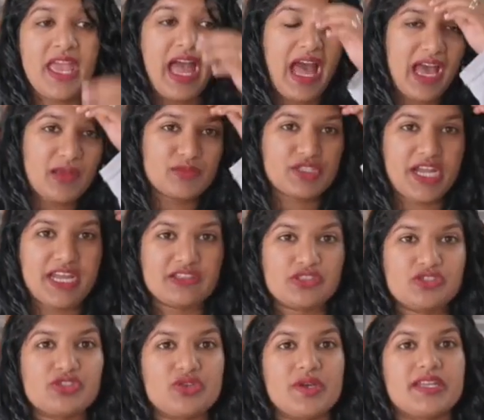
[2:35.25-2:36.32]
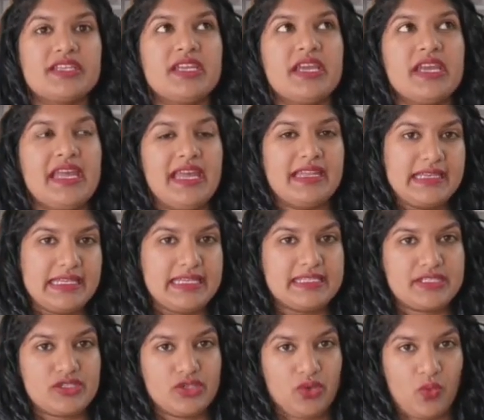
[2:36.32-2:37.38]
I'm trying to do it at
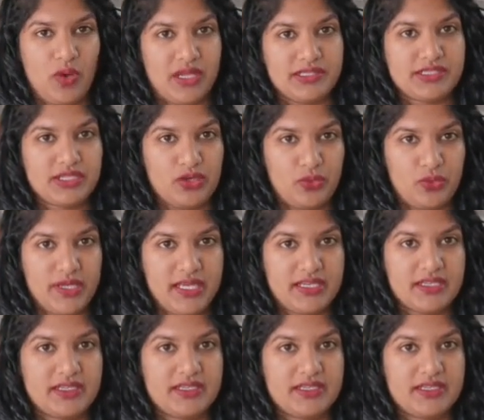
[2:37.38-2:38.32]
least once a week